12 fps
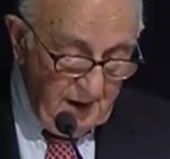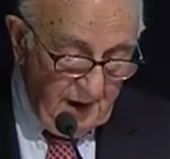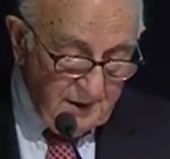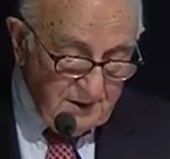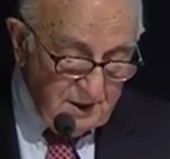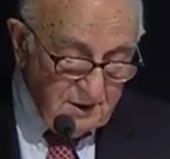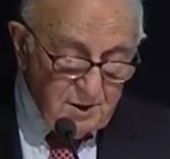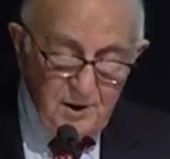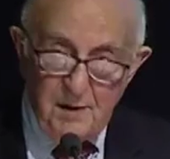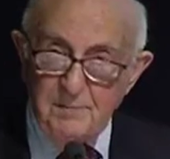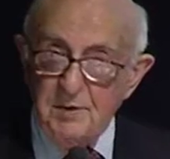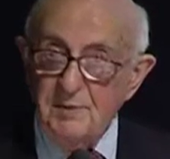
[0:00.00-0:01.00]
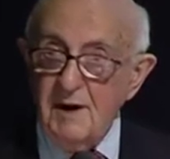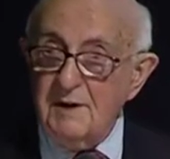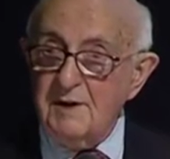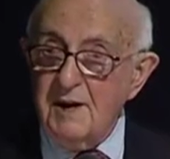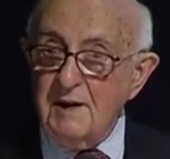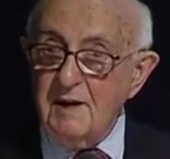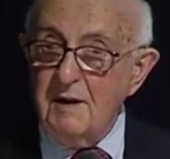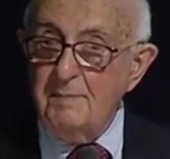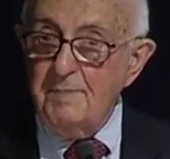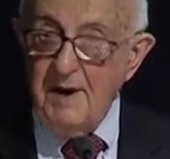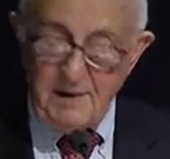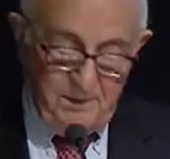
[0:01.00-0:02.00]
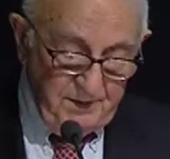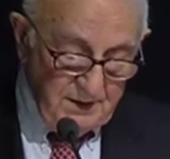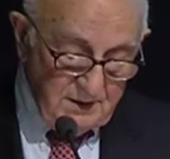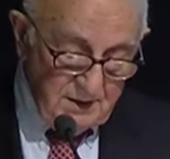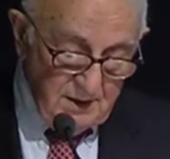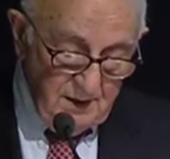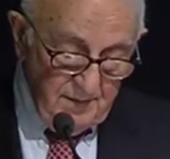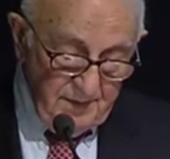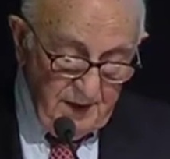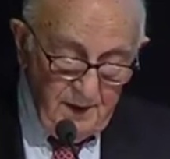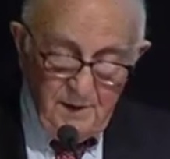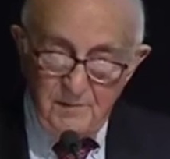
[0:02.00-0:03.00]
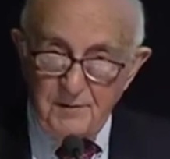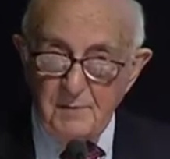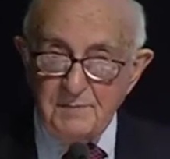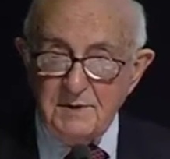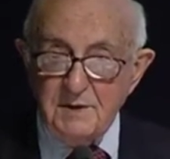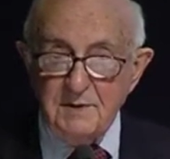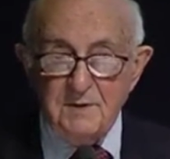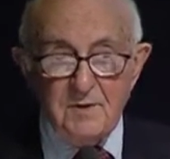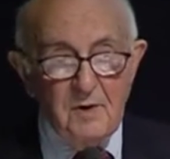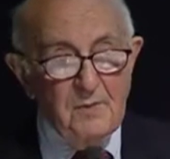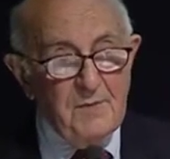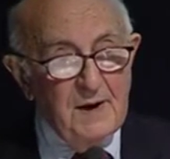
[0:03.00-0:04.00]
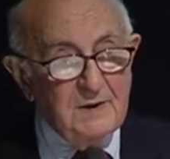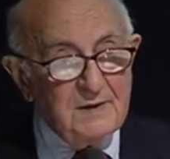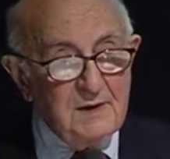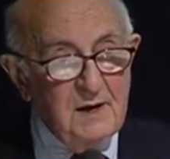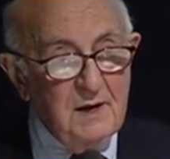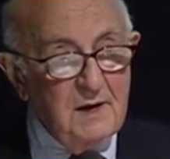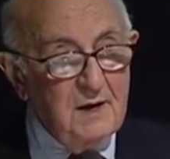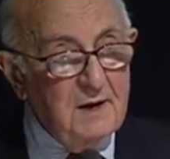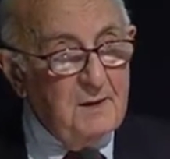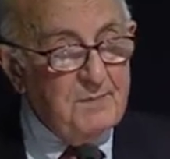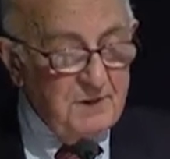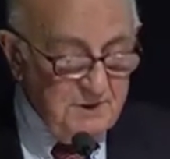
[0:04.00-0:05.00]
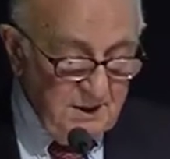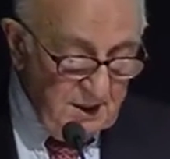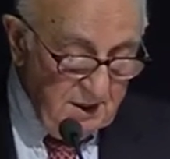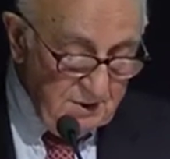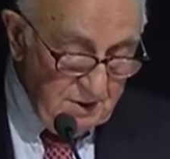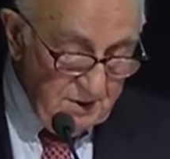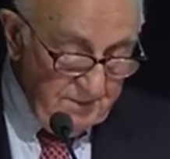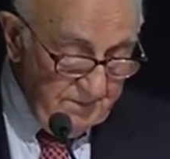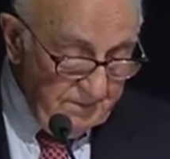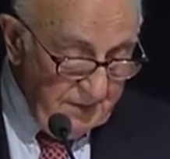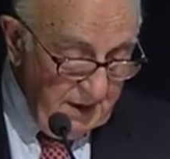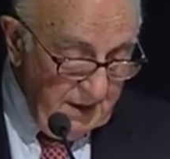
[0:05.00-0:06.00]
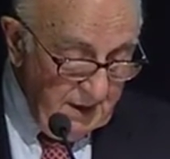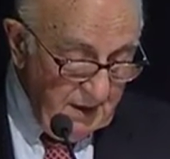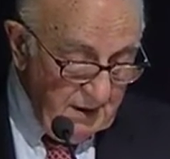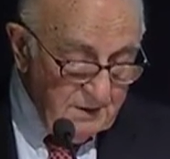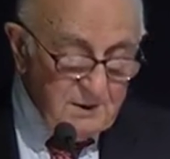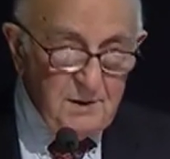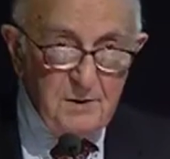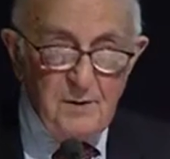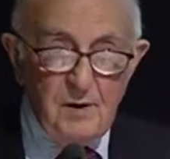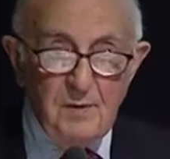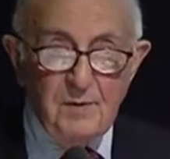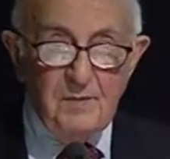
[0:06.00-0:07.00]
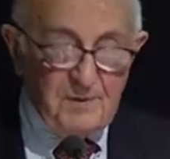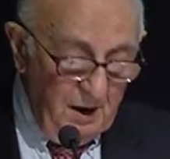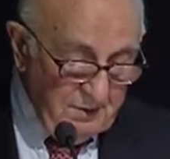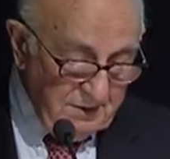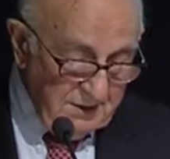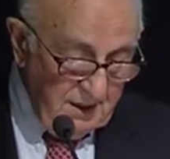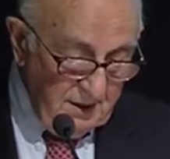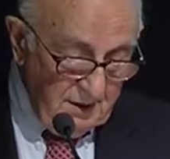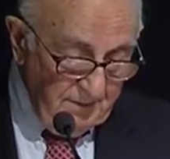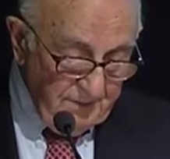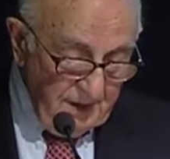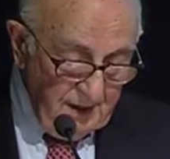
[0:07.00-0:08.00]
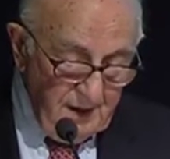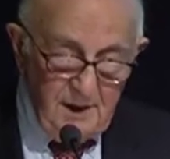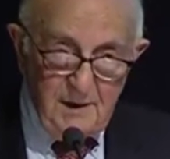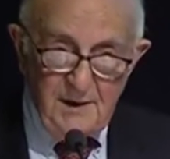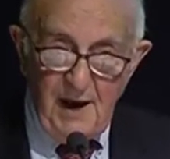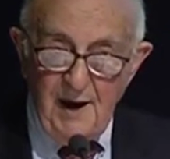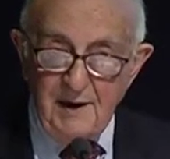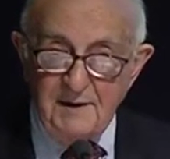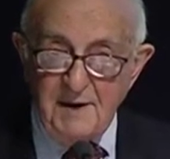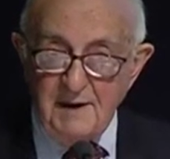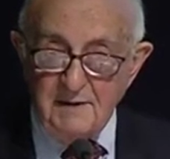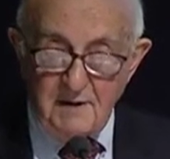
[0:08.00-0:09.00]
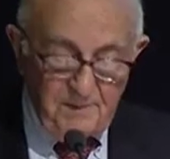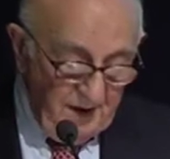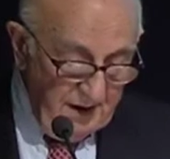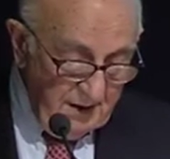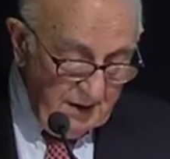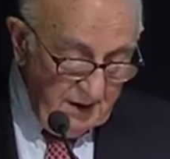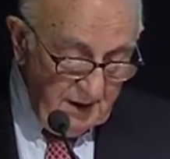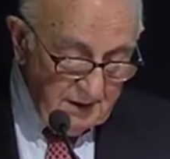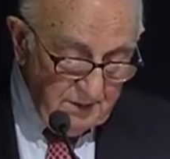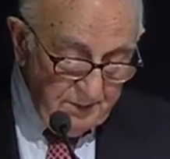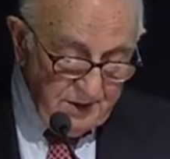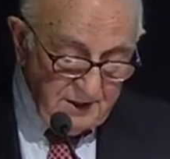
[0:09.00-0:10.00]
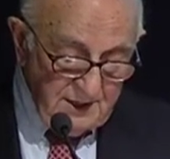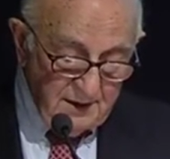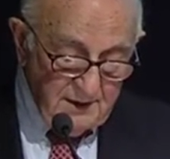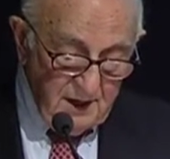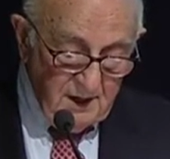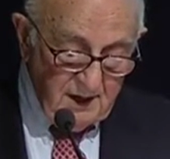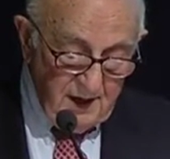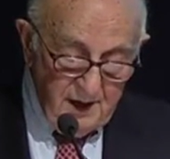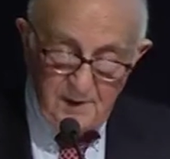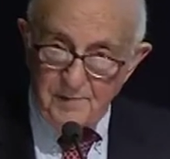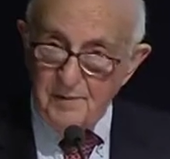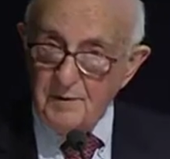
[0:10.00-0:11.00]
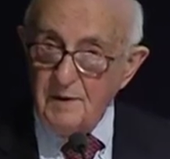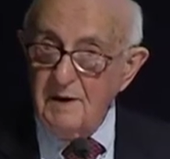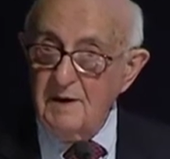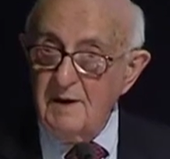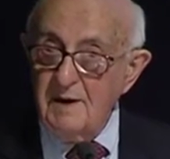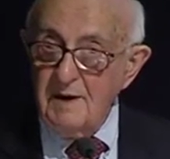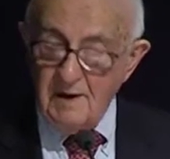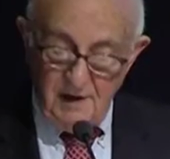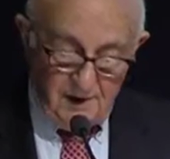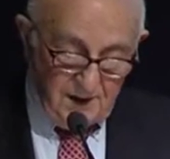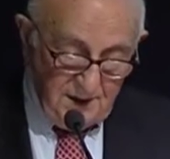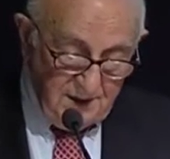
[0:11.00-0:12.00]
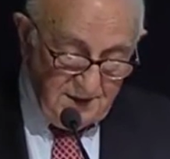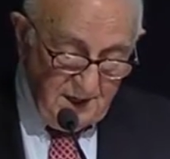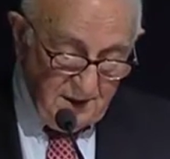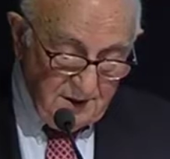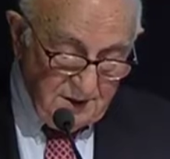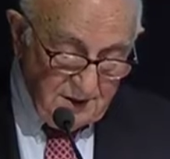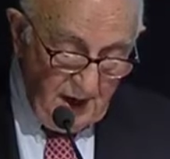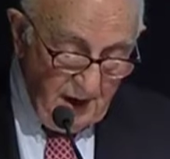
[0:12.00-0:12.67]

and the tribunal greatly benefits from this robust representation. The role of counsel in identifying and presenting careful researched